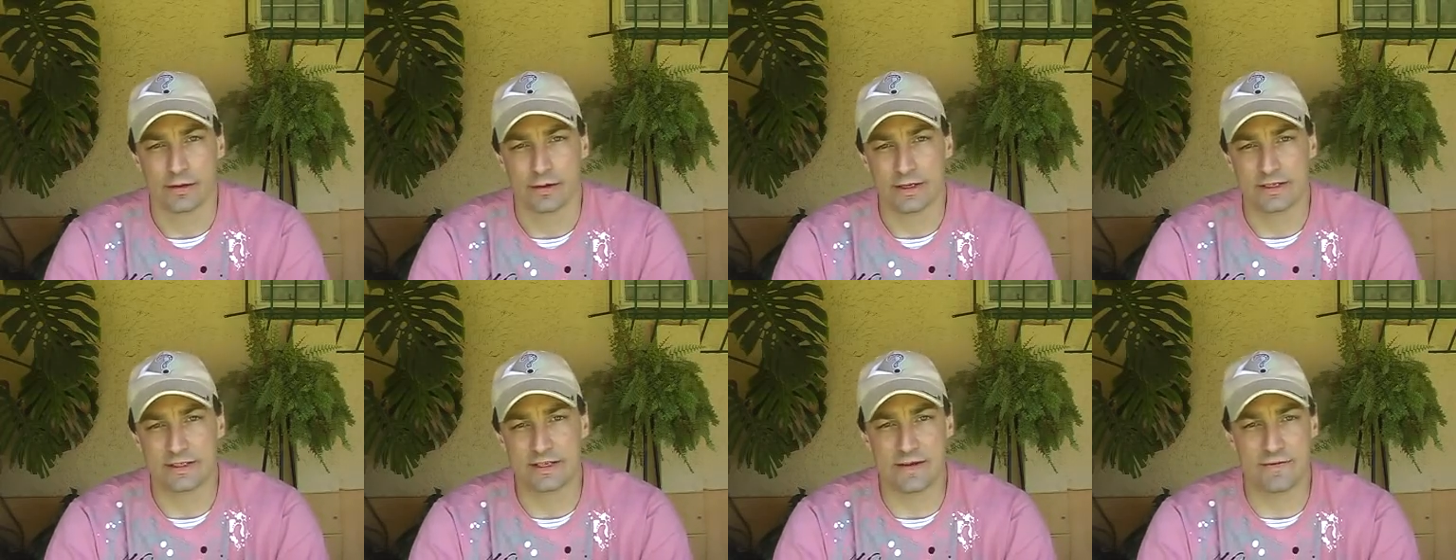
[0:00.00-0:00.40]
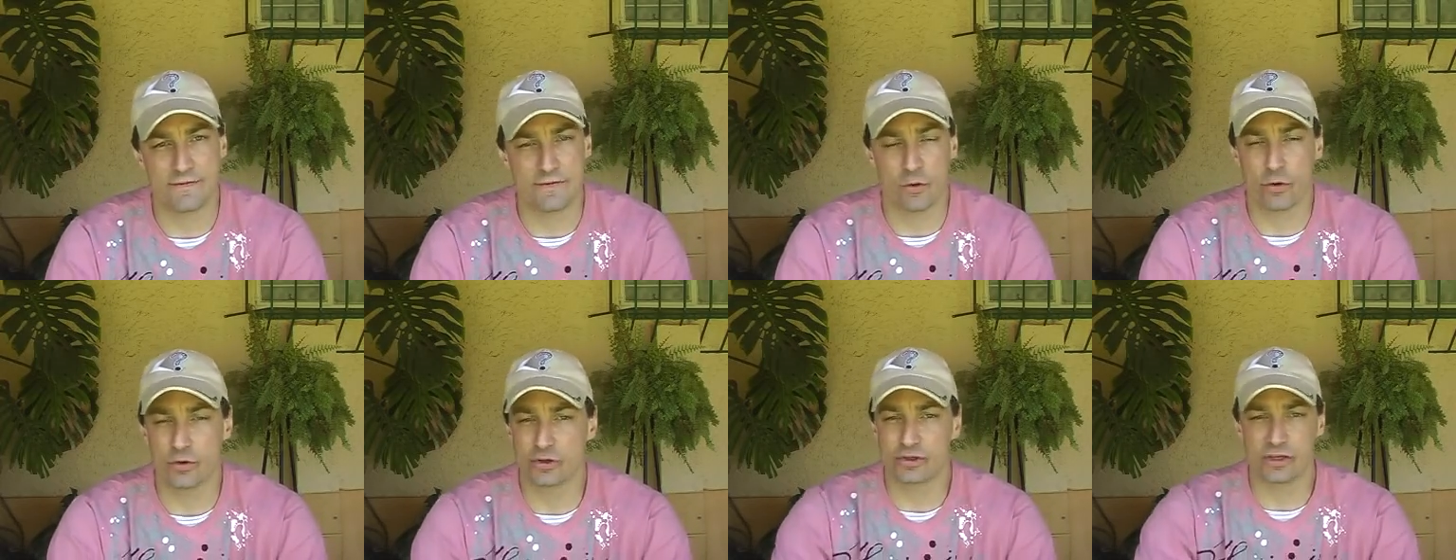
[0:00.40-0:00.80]
See, if
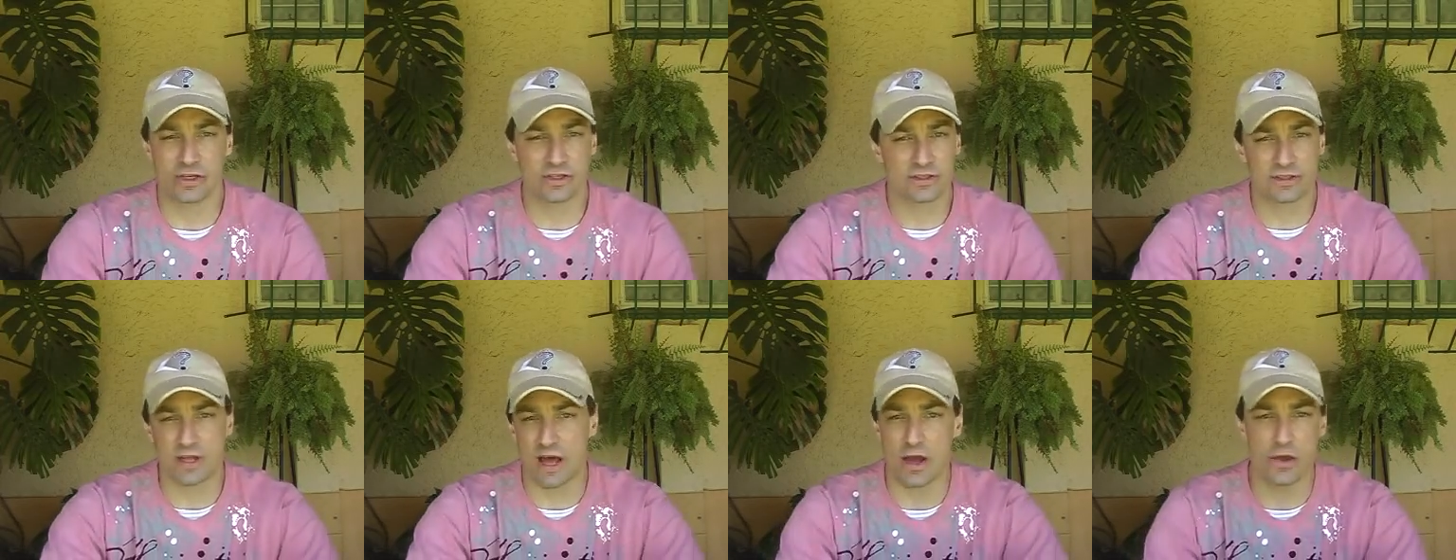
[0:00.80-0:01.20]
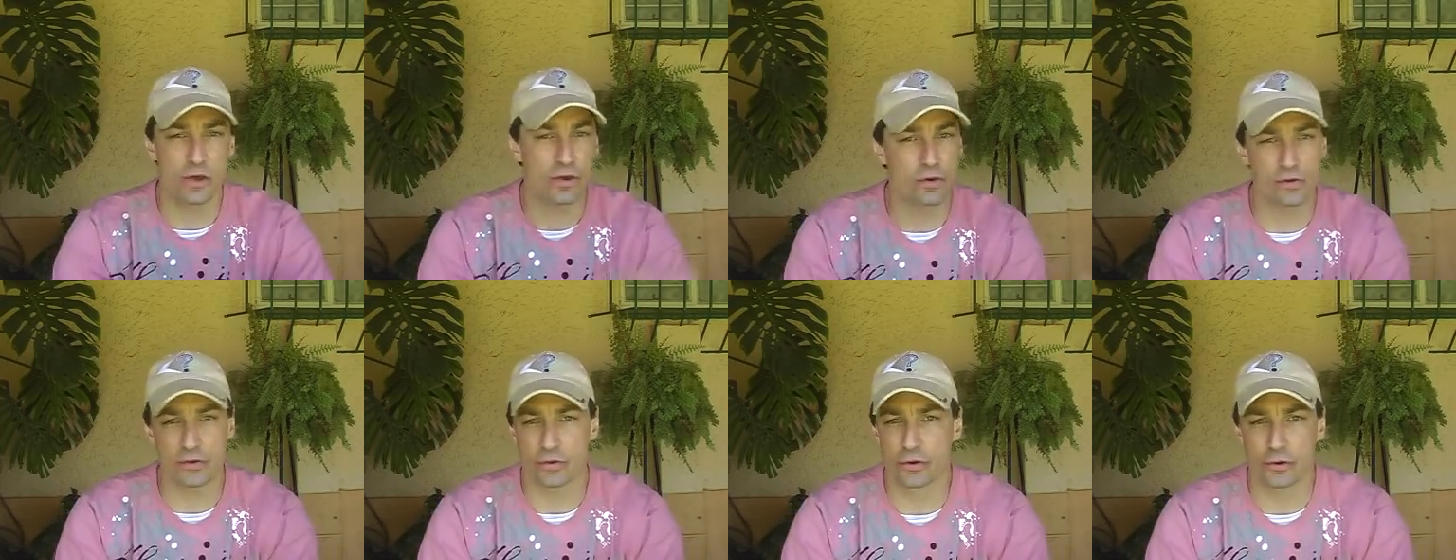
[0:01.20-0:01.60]
you're just a
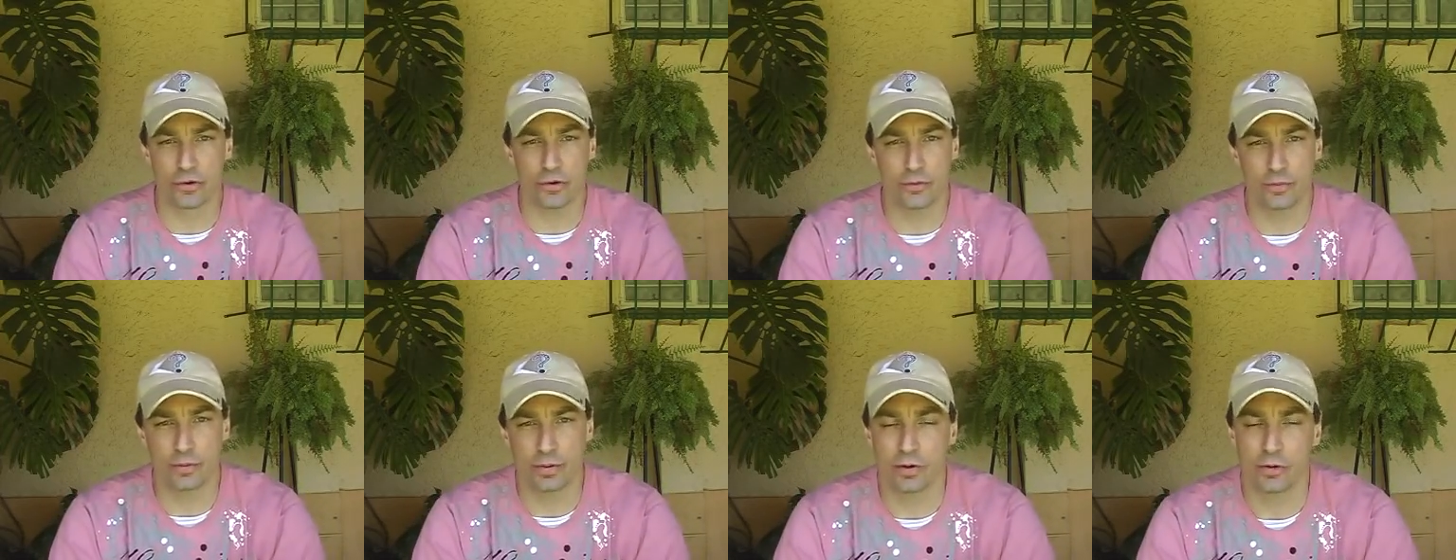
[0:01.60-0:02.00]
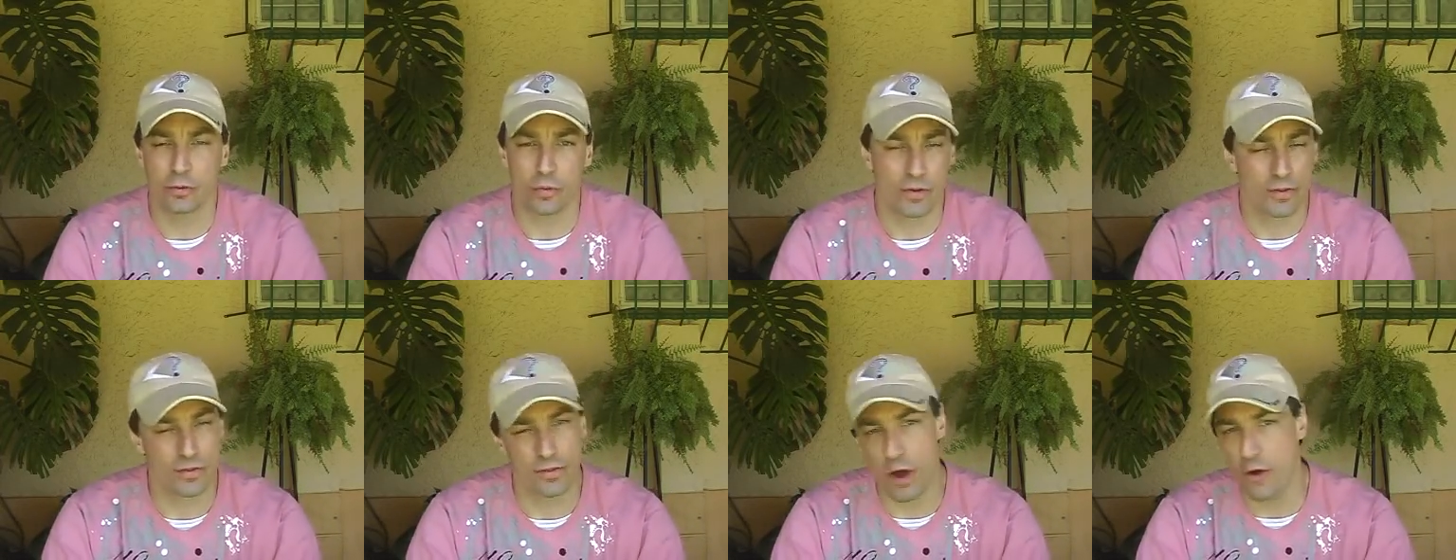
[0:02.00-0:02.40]
youth group
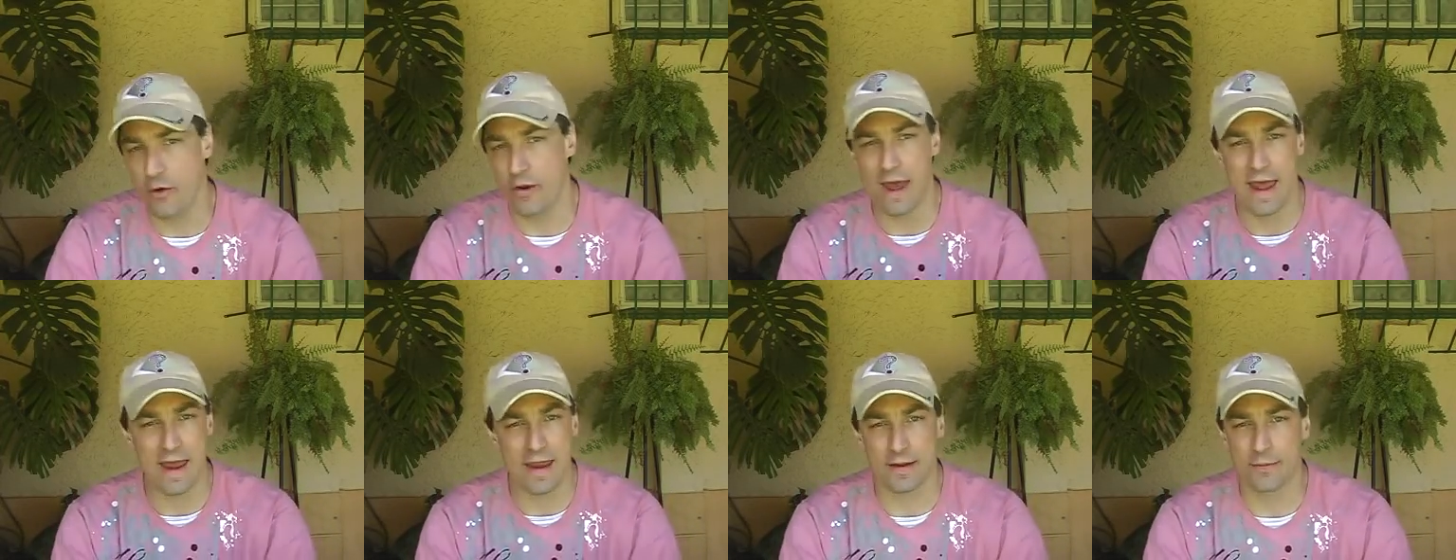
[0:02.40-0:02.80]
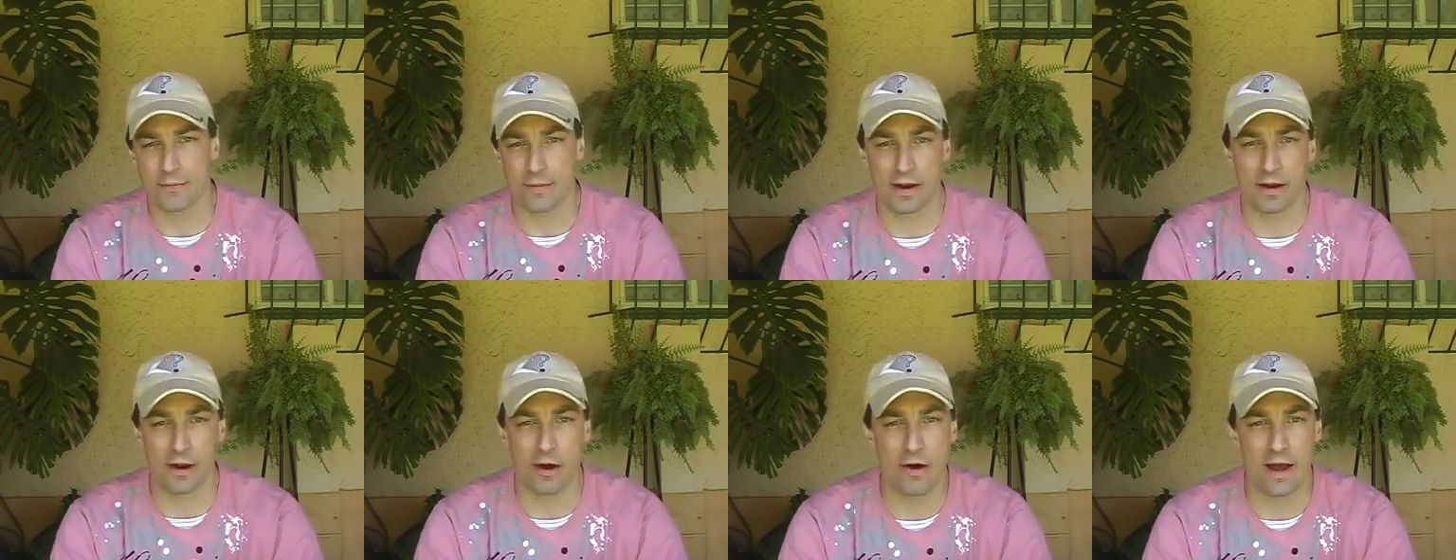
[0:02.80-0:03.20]
with no name
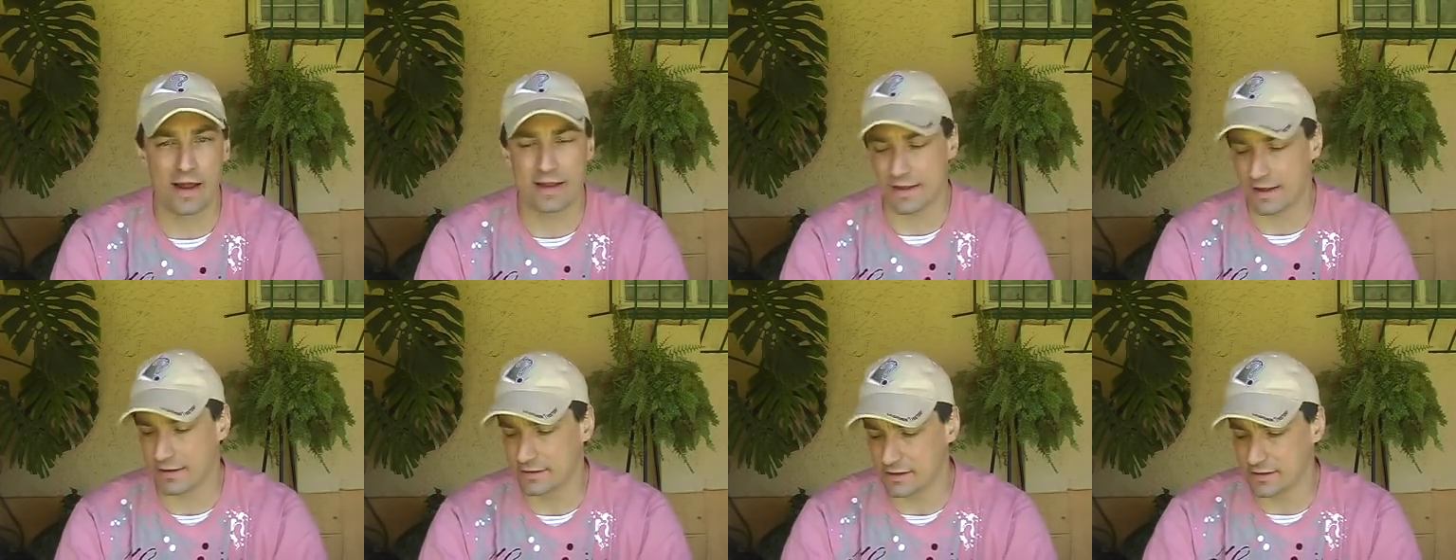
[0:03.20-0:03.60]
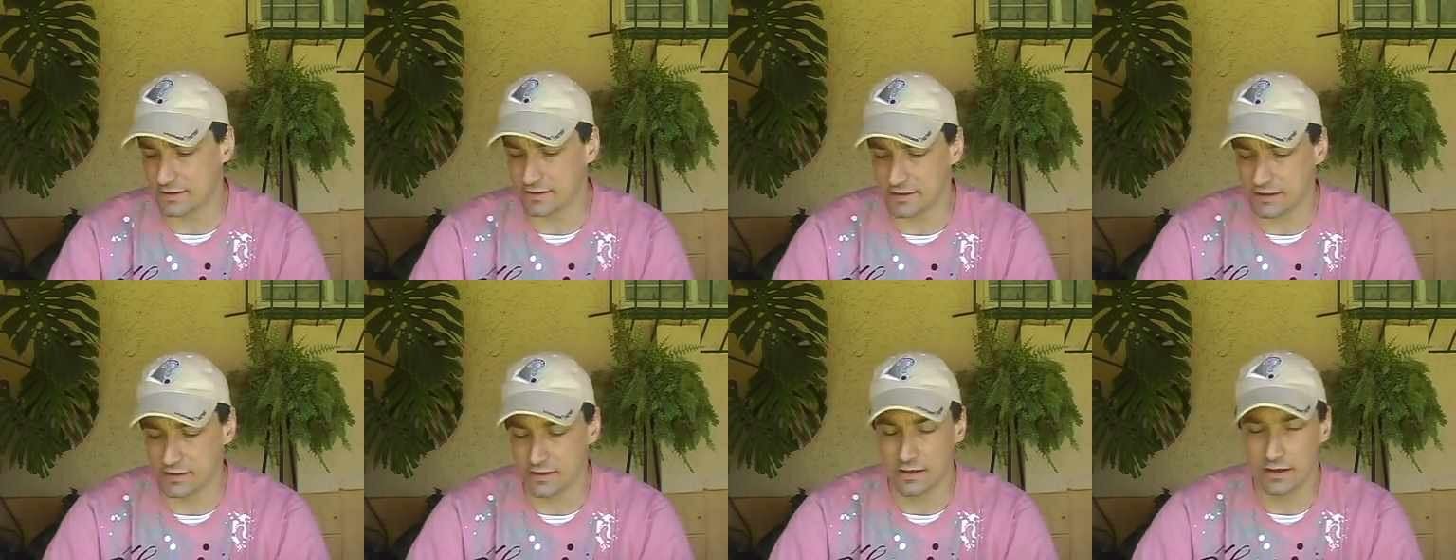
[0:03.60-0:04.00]
and no
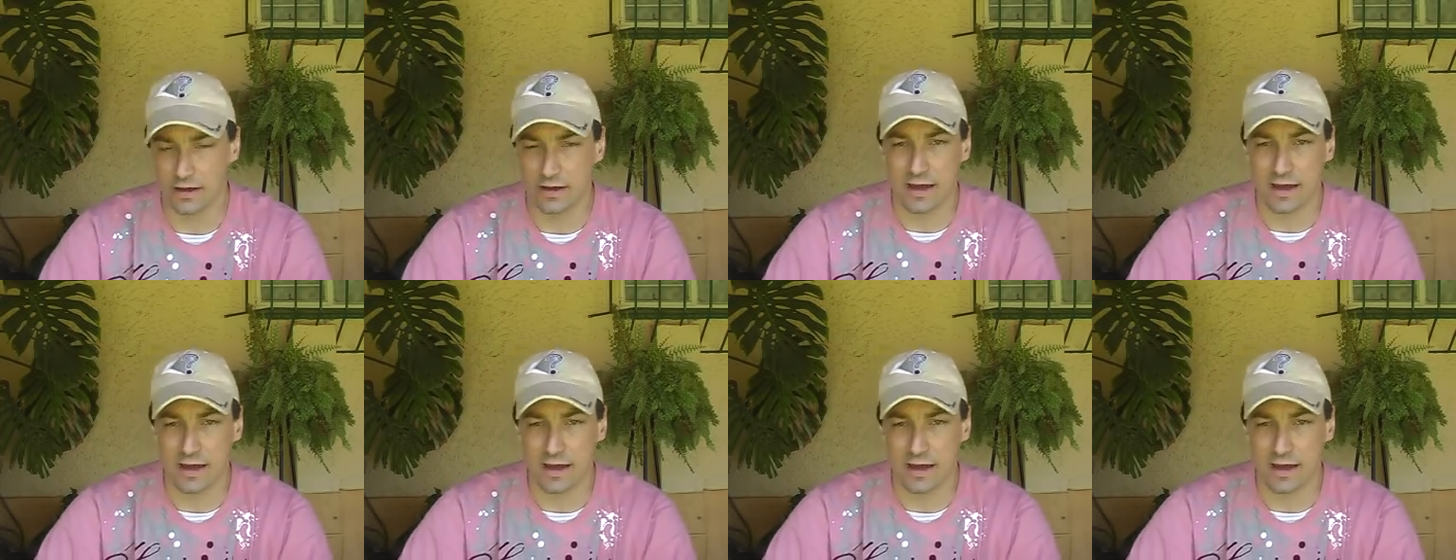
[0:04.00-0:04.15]
identity,